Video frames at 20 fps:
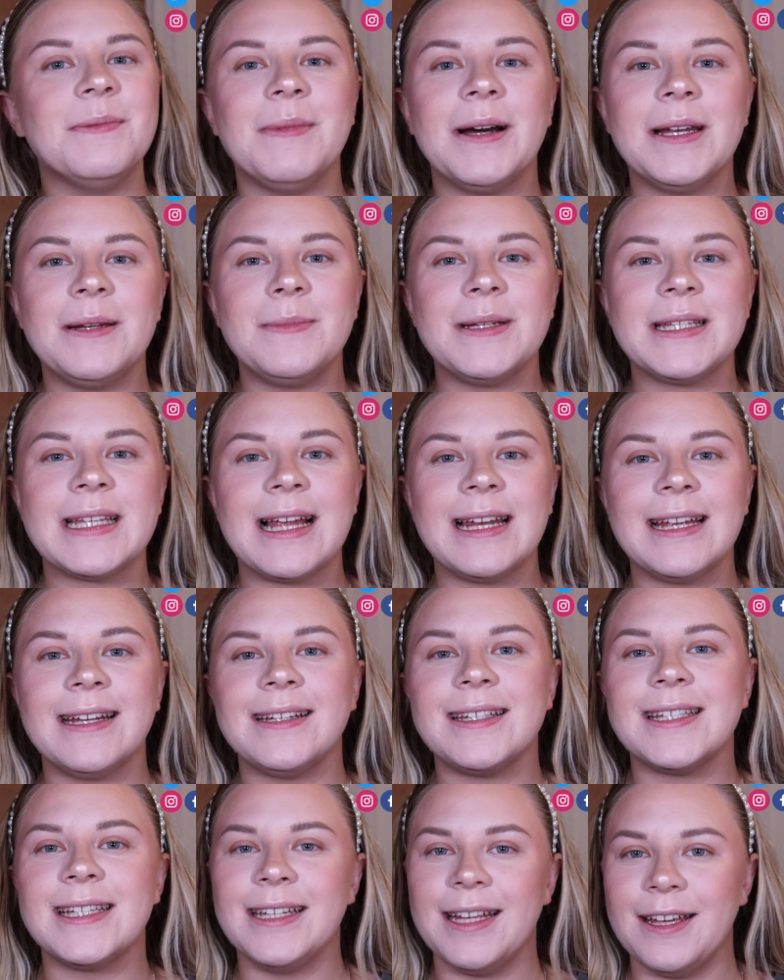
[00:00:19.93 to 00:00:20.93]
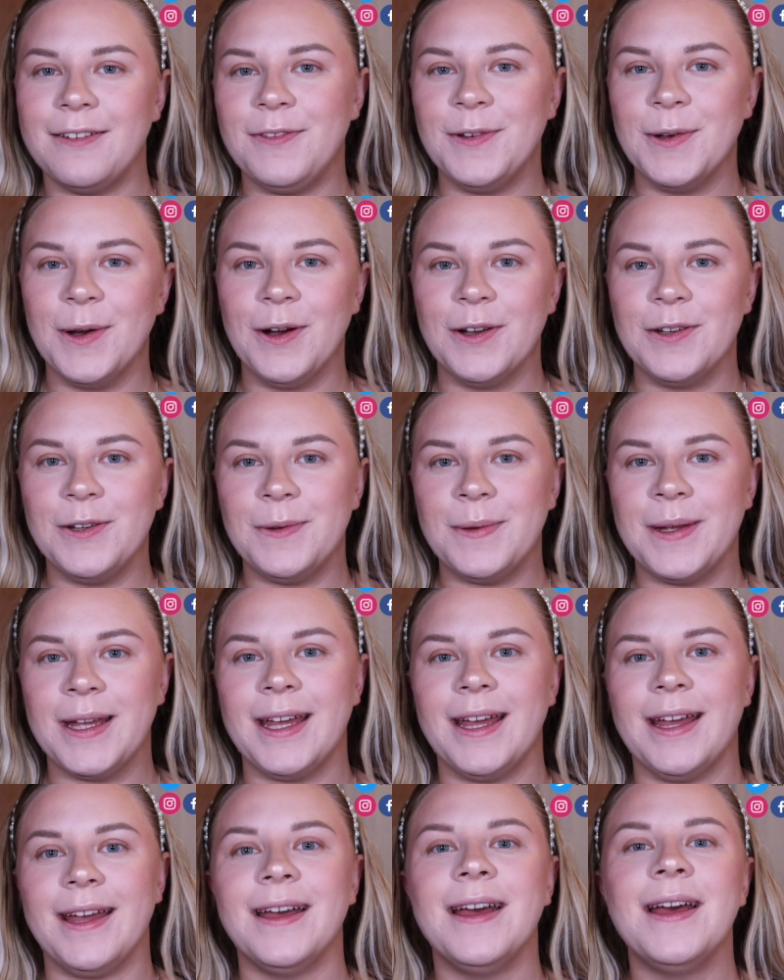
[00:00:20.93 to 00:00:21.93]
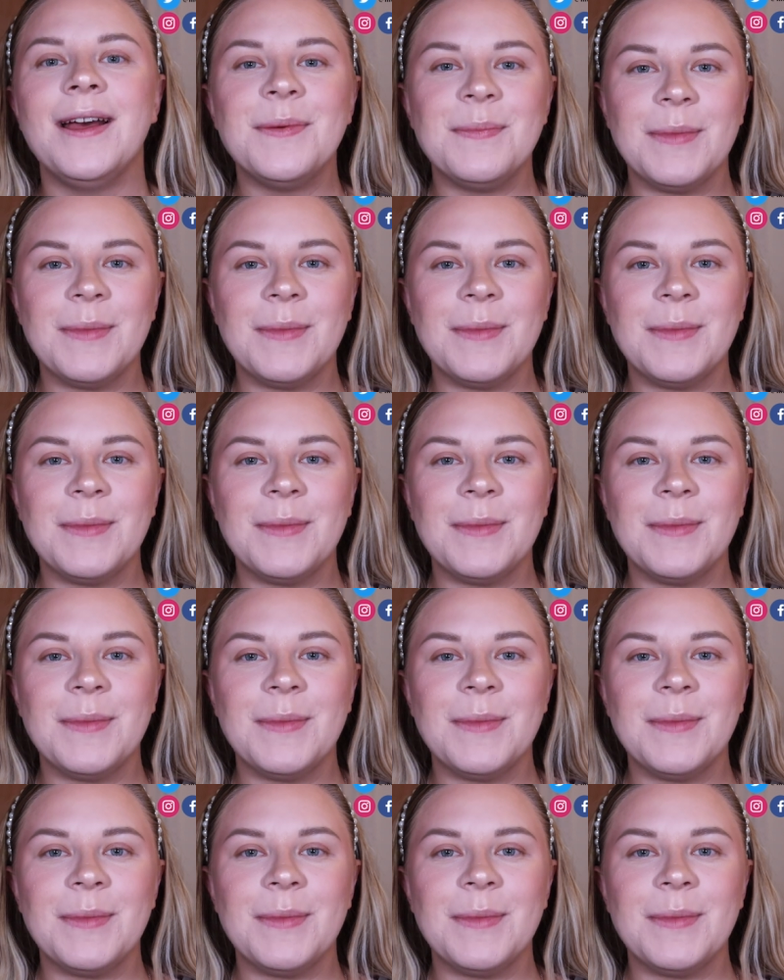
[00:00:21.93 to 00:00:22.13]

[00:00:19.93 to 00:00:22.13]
My name is Alex, and if you are new here,